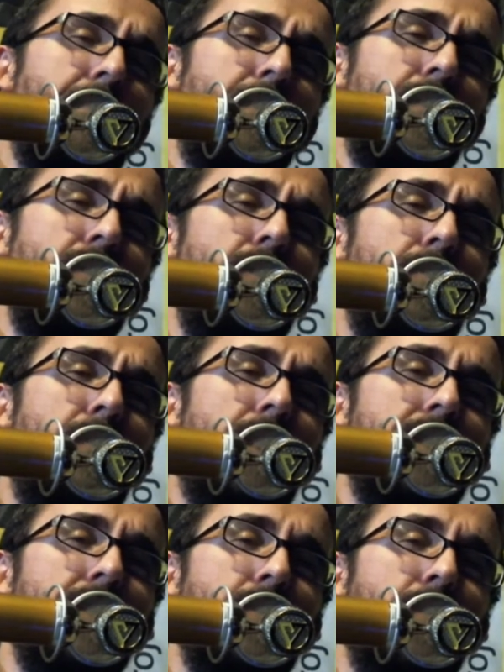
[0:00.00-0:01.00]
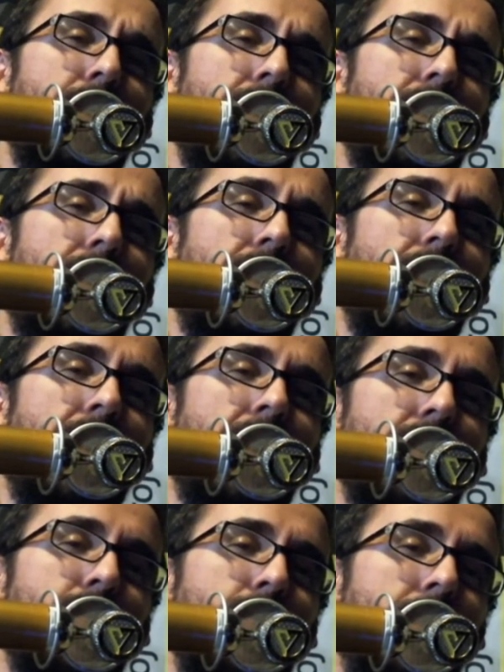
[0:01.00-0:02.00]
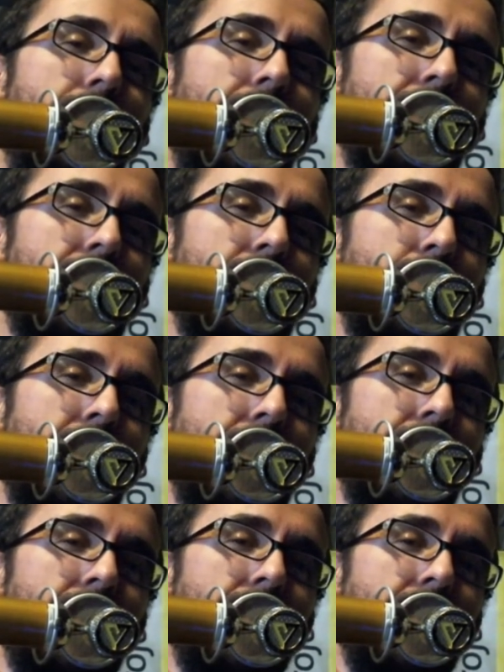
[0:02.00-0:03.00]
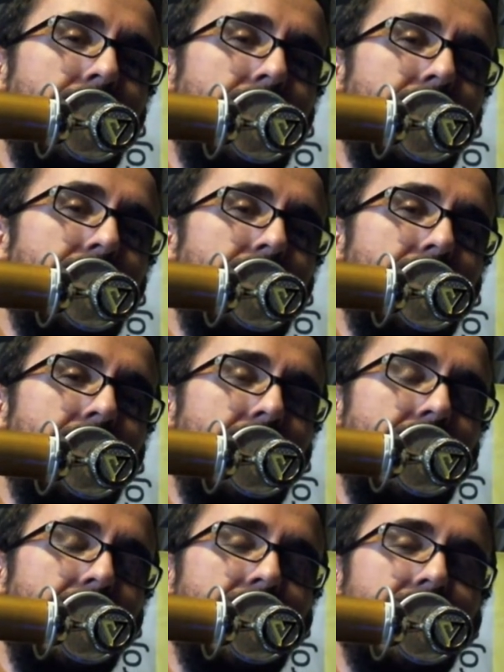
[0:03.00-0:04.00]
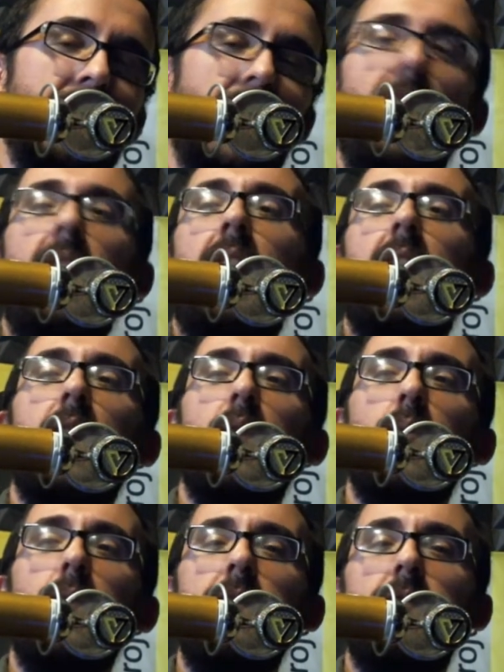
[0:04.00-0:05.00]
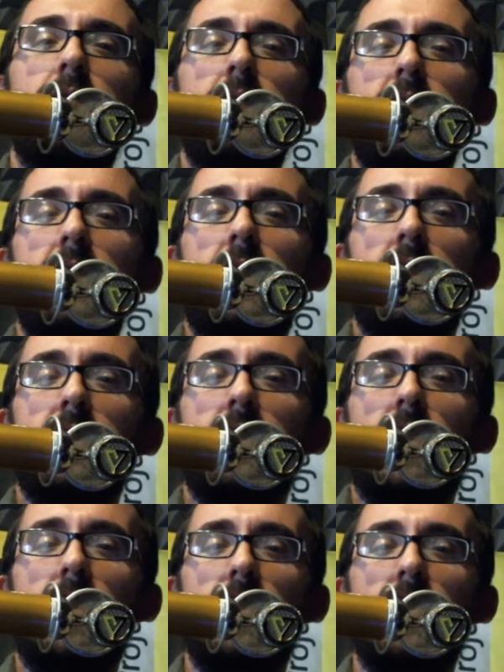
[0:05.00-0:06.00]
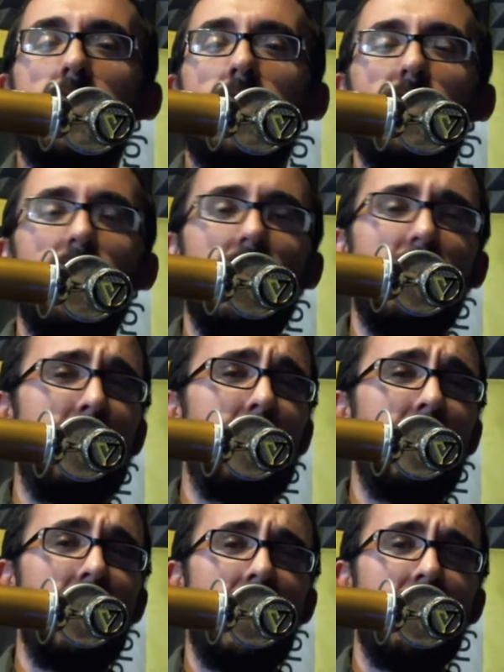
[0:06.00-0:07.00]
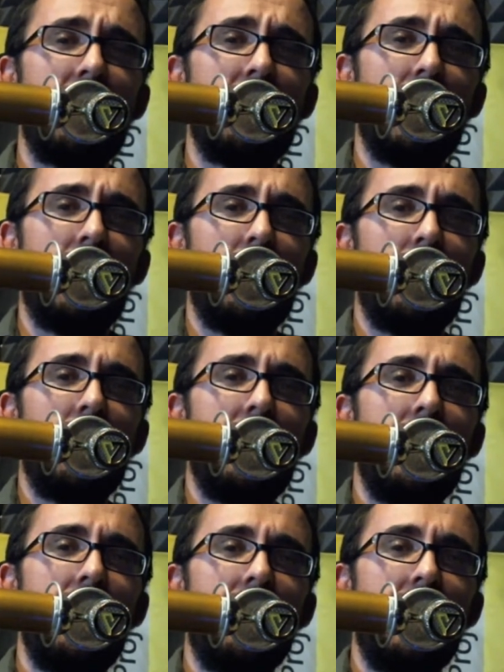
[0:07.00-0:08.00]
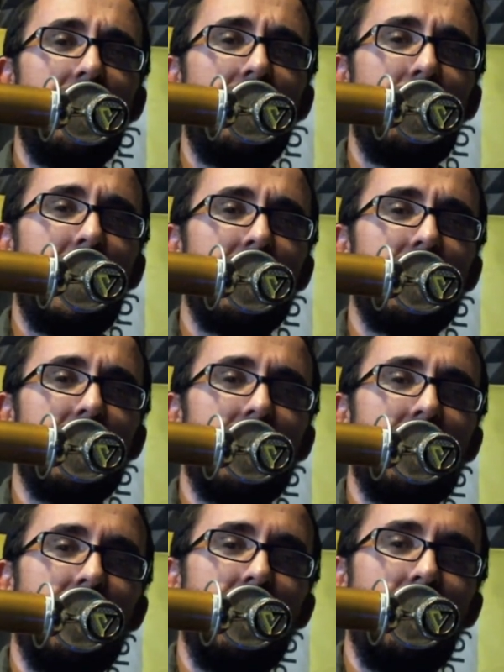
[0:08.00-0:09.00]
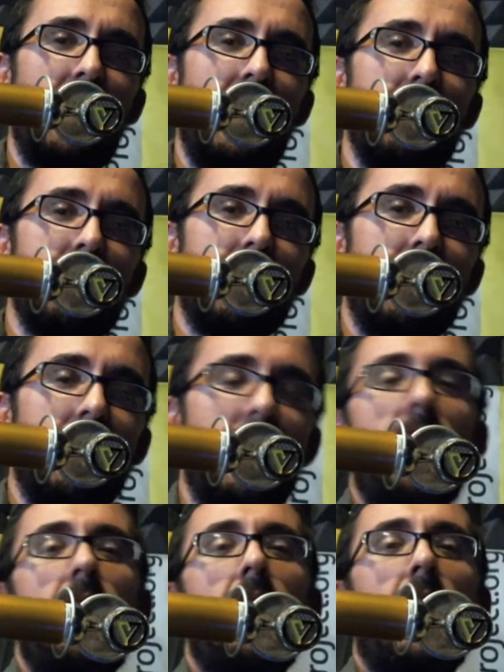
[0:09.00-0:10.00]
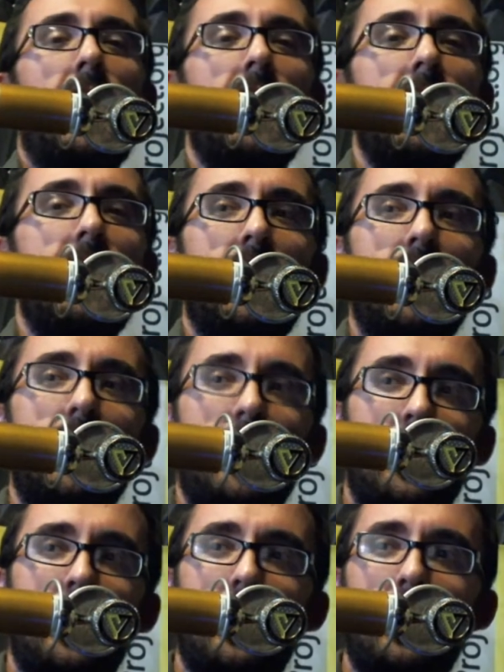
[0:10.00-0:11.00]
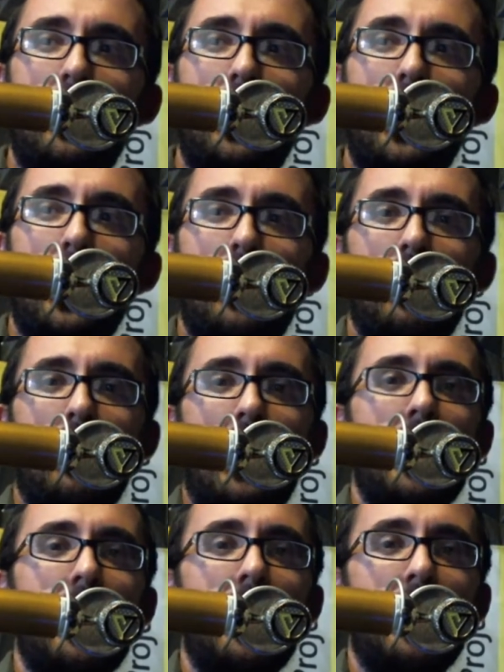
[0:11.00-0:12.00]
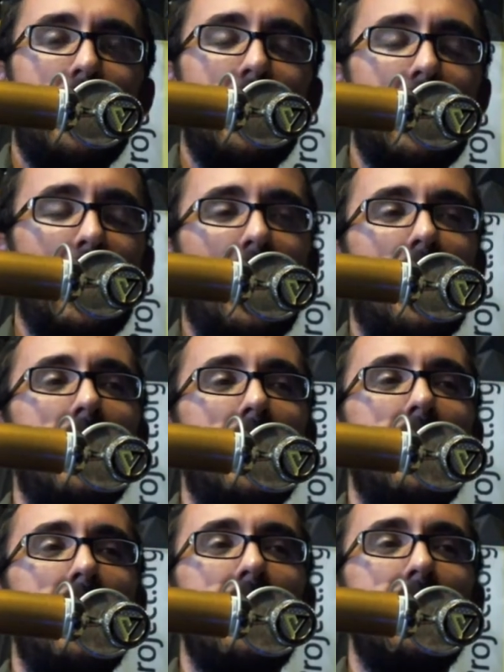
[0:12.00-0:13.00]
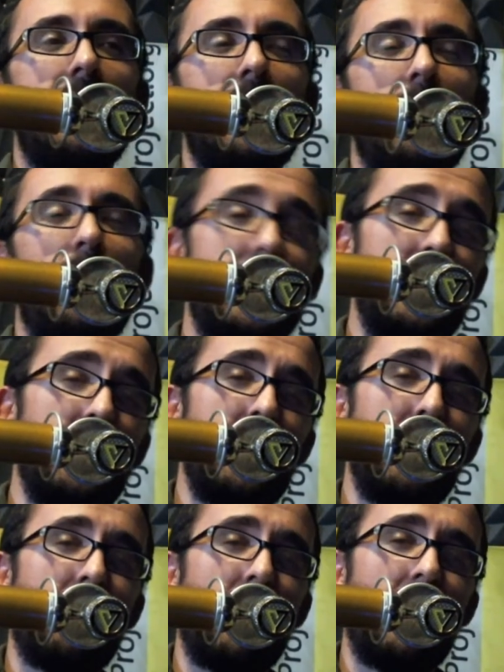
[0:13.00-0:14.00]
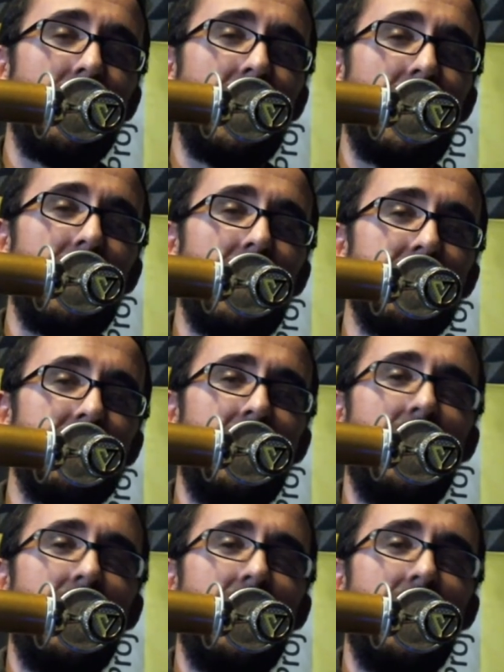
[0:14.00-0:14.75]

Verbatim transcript: 2 months with Joelle Valenzuela of the Desert Lynx. We've relaunched our show, The Rebel Love Show, here in Manchester, New Hampshire, in our new studio right here. It is a once-a-week broadcast